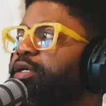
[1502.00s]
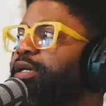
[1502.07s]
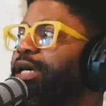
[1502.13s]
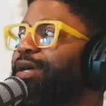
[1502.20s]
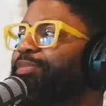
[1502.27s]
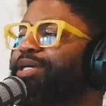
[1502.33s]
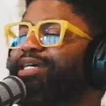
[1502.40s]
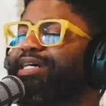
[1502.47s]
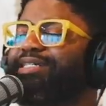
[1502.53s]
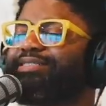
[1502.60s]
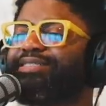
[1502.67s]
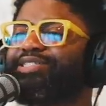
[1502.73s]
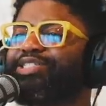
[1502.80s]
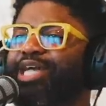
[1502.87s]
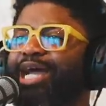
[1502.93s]
And because
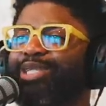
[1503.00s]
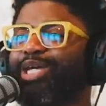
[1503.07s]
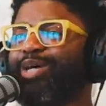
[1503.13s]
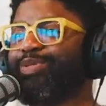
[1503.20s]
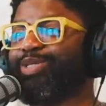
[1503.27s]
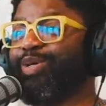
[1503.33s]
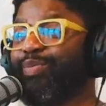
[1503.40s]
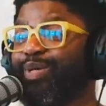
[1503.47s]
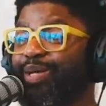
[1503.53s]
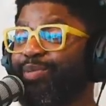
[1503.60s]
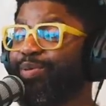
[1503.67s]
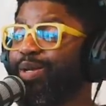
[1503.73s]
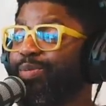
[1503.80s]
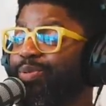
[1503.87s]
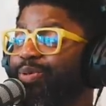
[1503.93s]
it's jacked up so many
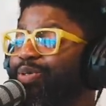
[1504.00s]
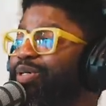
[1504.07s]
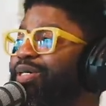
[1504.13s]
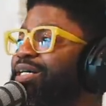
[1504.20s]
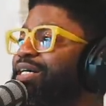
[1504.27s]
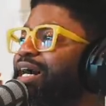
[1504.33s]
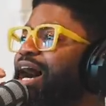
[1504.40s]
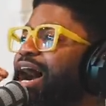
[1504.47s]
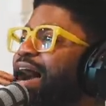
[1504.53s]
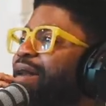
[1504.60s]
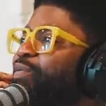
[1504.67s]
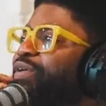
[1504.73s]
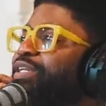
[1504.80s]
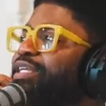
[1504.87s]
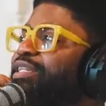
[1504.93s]
people, I
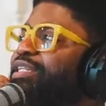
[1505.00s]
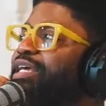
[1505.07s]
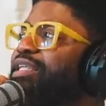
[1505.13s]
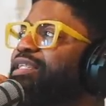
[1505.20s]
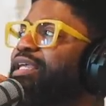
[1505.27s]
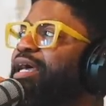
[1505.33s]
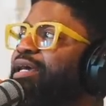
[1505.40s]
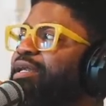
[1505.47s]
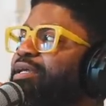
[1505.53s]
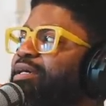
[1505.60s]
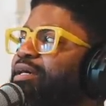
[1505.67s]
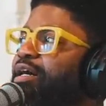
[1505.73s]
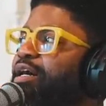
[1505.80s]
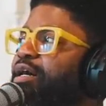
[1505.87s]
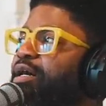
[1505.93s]
really think that
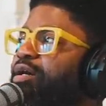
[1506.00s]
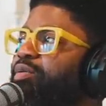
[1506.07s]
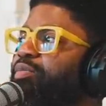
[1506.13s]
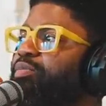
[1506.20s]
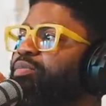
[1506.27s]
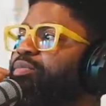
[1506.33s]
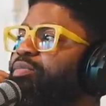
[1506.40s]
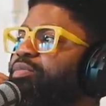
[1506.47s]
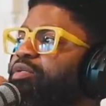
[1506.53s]
um,